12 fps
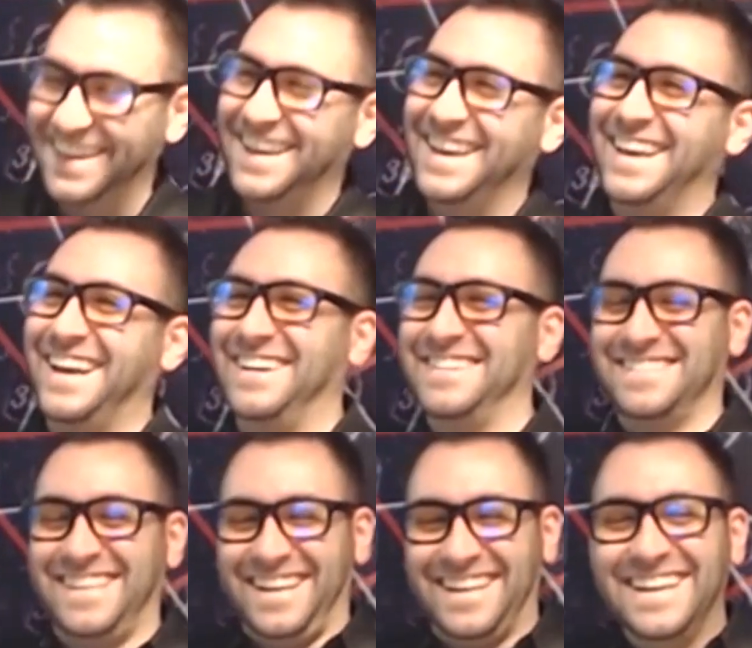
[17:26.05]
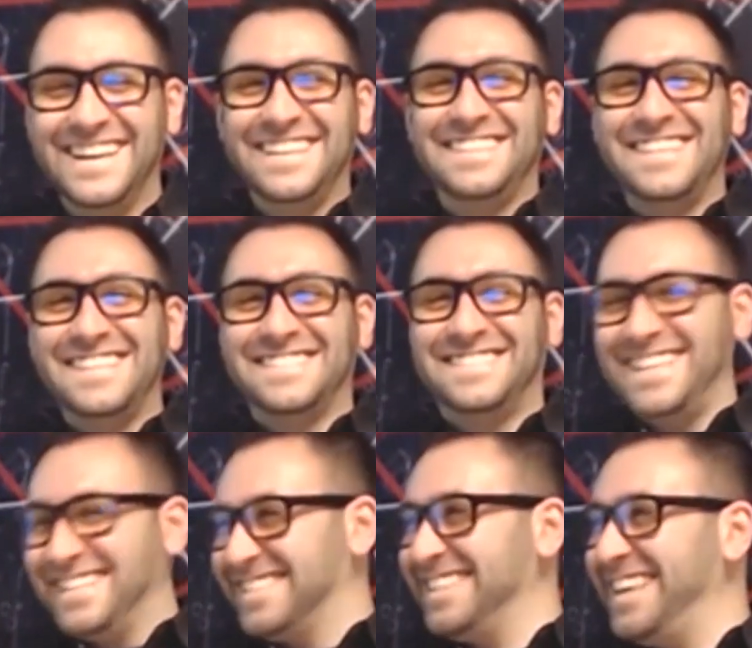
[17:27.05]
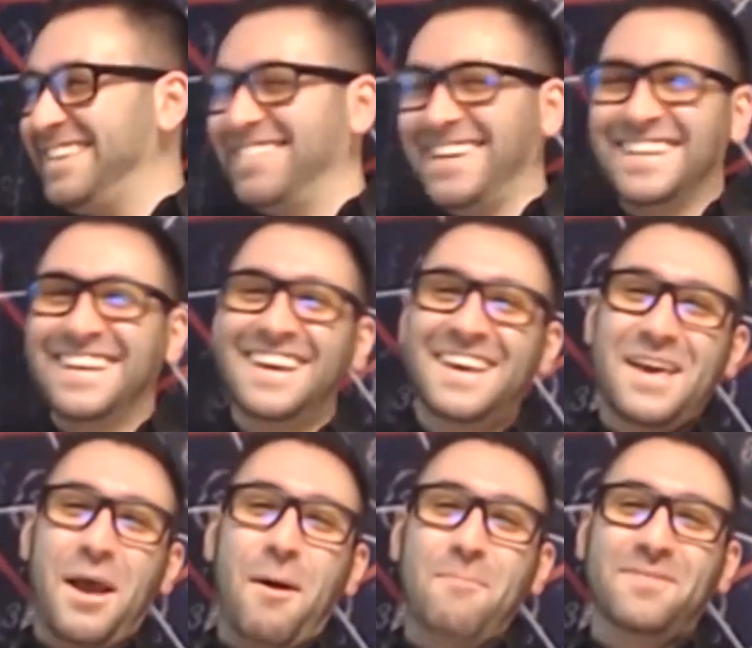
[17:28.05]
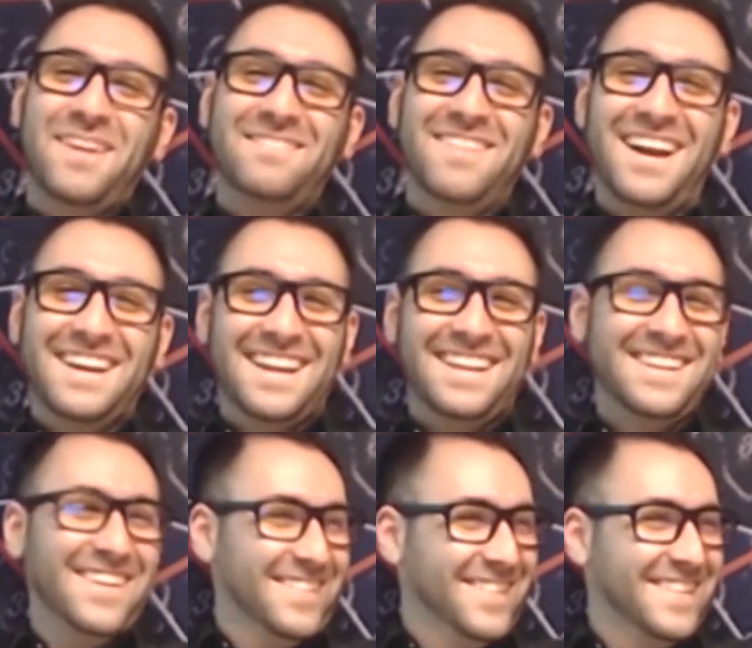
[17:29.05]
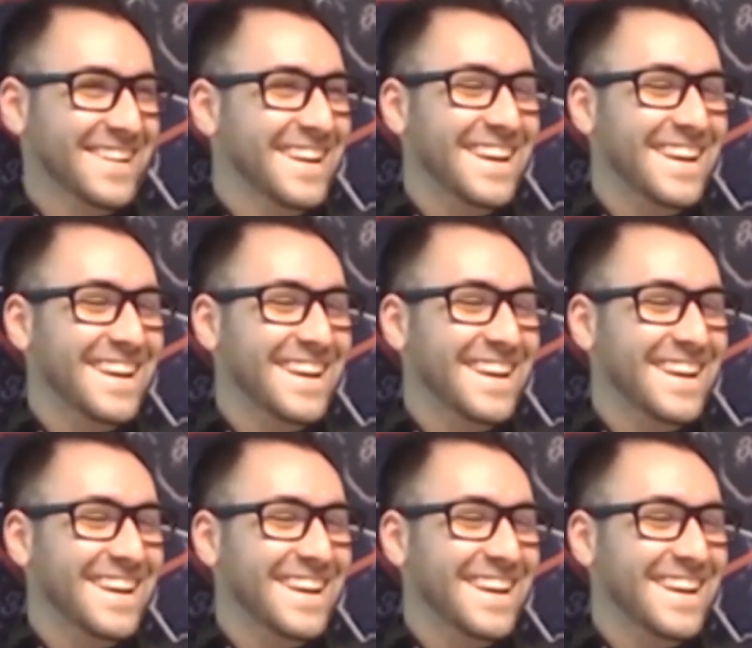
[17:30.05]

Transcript: I was like, just leave it. I'm not getting the old one.